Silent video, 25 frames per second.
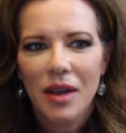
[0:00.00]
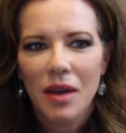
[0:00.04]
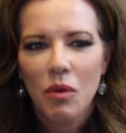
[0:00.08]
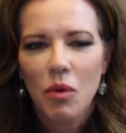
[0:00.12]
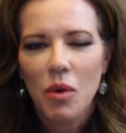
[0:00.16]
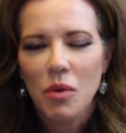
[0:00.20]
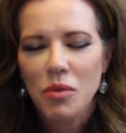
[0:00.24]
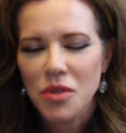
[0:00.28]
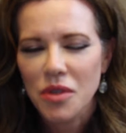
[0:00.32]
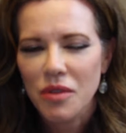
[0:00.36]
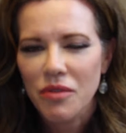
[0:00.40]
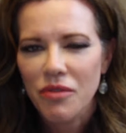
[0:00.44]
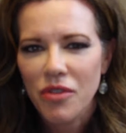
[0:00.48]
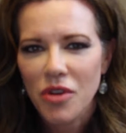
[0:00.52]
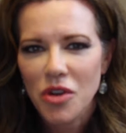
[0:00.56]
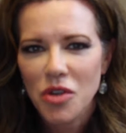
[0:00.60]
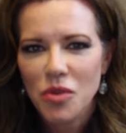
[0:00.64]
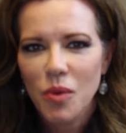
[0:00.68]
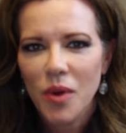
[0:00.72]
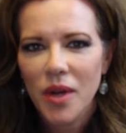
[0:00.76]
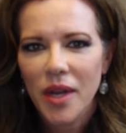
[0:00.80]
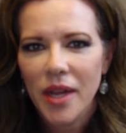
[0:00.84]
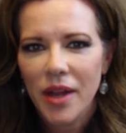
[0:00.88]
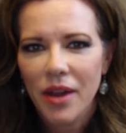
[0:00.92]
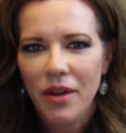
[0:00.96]
was the
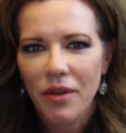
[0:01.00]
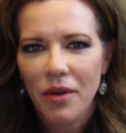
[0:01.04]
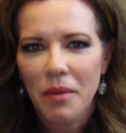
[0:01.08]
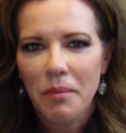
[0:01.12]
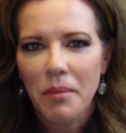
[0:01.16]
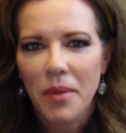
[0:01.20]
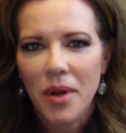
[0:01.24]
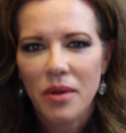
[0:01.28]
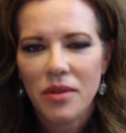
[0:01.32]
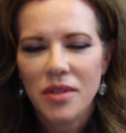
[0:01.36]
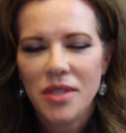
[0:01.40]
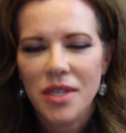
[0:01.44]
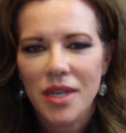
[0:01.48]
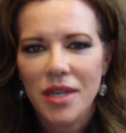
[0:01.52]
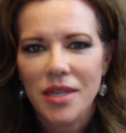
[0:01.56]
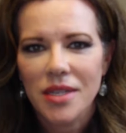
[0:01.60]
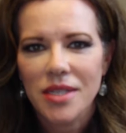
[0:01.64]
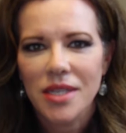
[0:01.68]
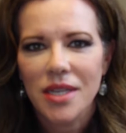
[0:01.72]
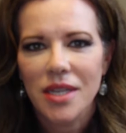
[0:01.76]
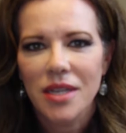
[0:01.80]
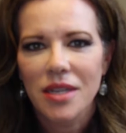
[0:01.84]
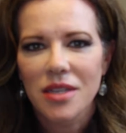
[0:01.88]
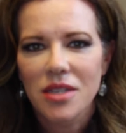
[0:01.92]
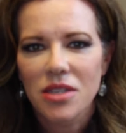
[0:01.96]
first one here in Middle
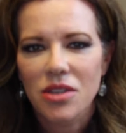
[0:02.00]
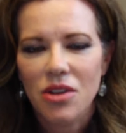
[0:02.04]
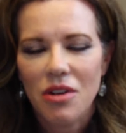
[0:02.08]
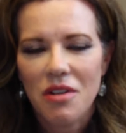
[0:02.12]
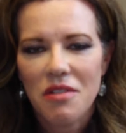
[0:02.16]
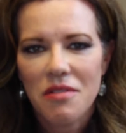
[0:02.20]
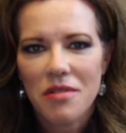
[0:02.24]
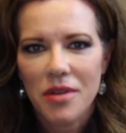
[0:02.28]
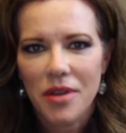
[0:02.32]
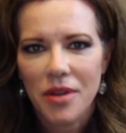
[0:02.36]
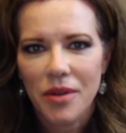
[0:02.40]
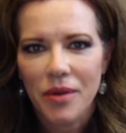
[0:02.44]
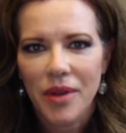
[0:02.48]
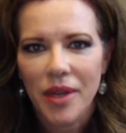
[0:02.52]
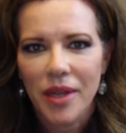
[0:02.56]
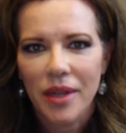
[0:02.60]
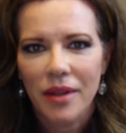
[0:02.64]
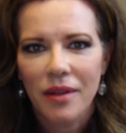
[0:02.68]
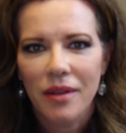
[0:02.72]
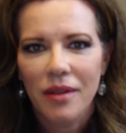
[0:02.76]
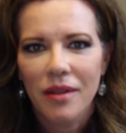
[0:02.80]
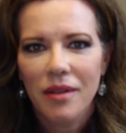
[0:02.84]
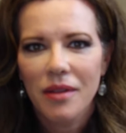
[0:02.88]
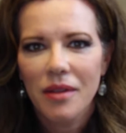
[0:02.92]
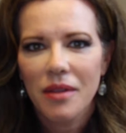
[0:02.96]
Tennessee to start
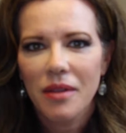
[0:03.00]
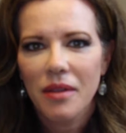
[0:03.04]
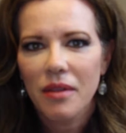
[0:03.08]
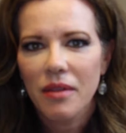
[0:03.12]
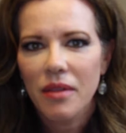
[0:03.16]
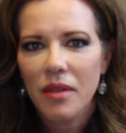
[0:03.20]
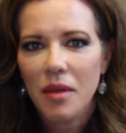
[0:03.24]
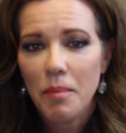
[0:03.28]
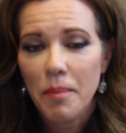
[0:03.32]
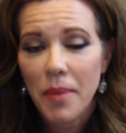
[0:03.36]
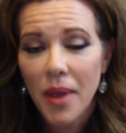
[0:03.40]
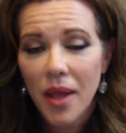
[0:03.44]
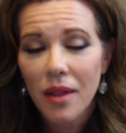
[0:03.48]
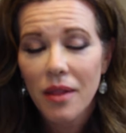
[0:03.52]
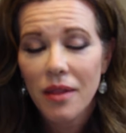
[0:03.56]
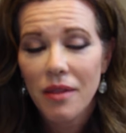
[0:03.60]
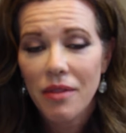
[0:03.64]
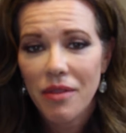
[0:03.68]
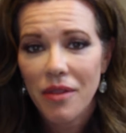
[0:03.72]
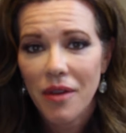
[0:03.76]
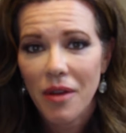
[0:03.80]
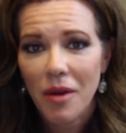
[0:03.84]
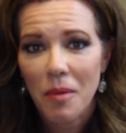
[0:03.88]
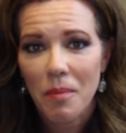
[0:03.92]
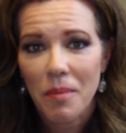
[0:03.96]
doing the
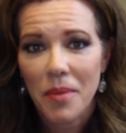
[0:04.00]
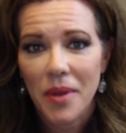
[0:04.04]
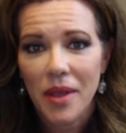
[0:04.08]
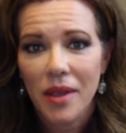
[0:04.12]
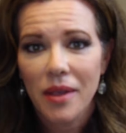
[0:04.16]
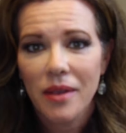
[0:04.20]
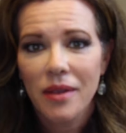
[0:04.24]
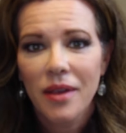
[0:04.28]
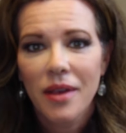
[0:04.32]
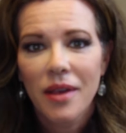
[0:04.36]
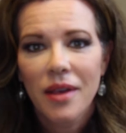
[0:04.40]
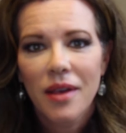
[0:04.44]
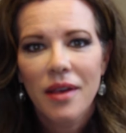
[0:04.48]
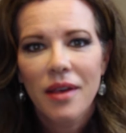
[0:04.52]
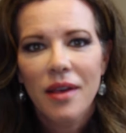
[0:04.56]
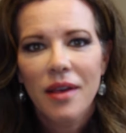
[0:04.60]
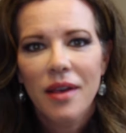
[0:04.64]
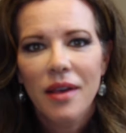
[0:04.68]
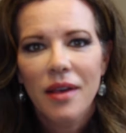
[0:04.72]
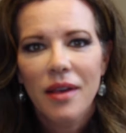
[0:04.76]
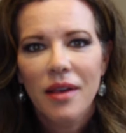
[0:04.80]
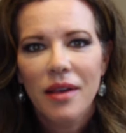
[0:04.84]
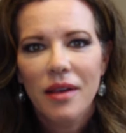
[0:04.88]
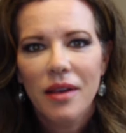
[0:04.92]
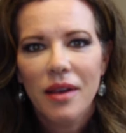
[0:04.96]
pellet therapy
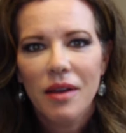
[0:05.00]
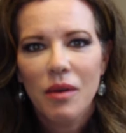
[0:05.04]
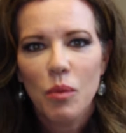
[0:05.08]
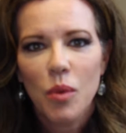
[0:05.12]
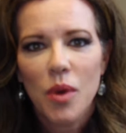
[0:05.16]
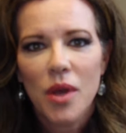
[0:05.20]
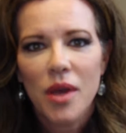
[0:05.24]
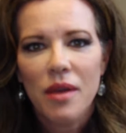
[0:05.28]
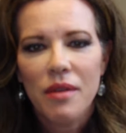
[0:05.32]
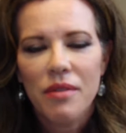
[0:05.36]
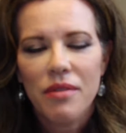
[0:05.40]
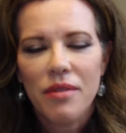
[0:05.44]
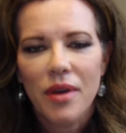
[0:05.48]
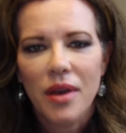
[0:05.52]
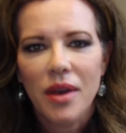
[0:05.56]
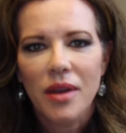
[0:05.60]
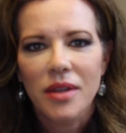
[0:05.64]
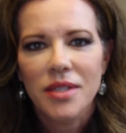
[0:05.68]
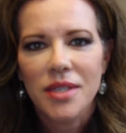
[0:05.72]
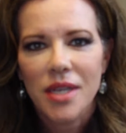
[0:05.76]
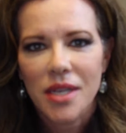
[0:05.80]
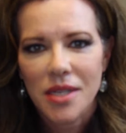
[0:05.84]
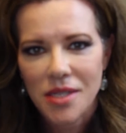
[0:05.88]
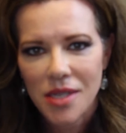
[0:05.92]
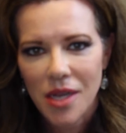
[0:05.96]
with
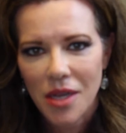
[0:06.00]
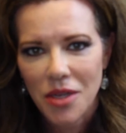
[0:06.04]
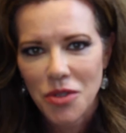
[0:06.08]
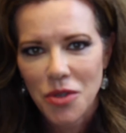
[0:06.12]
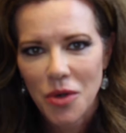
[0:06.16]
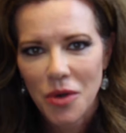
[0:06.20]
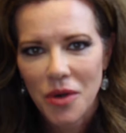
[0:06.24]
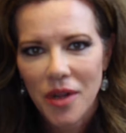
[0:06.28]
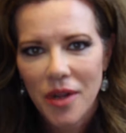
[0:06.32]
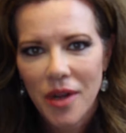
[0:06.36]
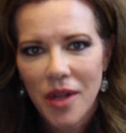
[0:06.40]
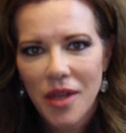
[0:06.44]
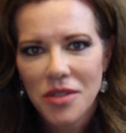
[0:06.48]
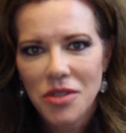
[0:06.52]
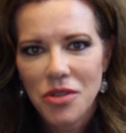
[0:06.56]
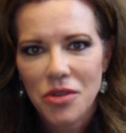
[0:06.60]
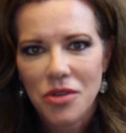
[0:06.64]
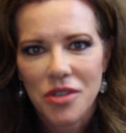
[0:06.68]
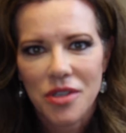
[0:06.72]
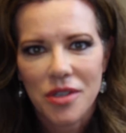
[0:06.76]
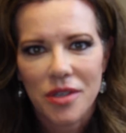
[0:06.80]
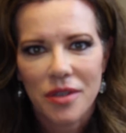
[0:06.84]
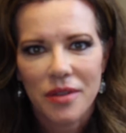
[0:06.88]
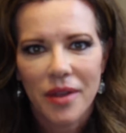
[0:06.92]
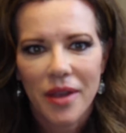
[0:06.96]
testosterone and
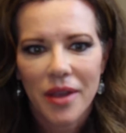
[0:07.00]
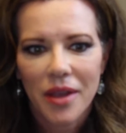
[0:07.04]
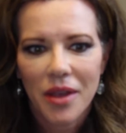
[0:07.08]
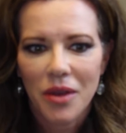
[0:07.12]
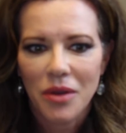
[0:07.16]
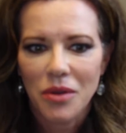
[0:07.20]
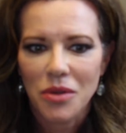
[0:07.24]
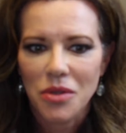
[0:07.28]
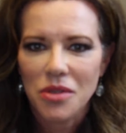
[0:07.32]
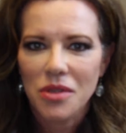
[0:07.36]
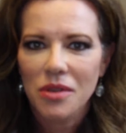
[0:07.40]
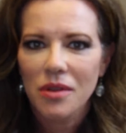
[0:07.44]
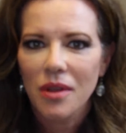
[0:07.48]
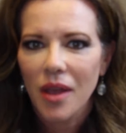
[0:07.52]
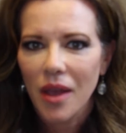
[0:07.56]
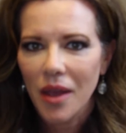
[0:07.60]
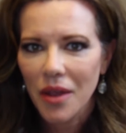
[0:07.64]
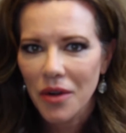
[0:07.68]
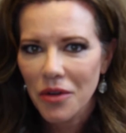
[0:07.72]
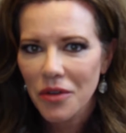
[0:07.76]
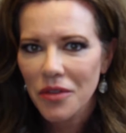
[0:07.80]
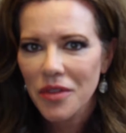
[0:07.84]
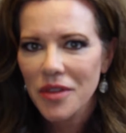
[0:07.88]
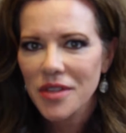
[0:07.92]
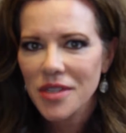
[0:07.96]
estrogen that goes
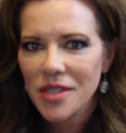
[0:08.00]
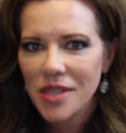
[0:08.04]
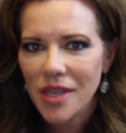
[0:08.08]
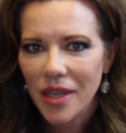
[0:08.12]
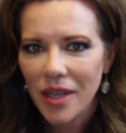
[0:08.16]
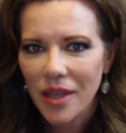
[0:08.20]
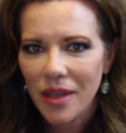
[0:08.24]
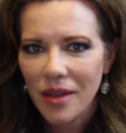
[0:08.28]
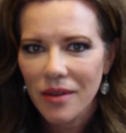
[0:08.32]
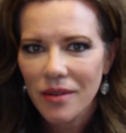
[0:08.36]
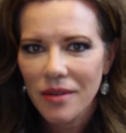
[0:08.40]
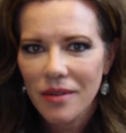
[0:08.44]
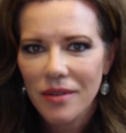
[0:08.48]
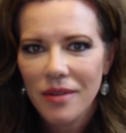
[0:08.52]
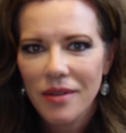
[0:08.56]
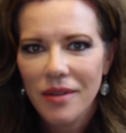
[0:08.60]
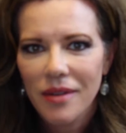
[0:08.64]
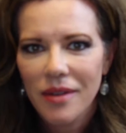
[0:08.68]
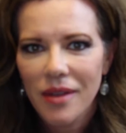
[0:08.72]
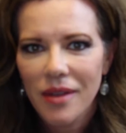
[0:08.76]
under the skin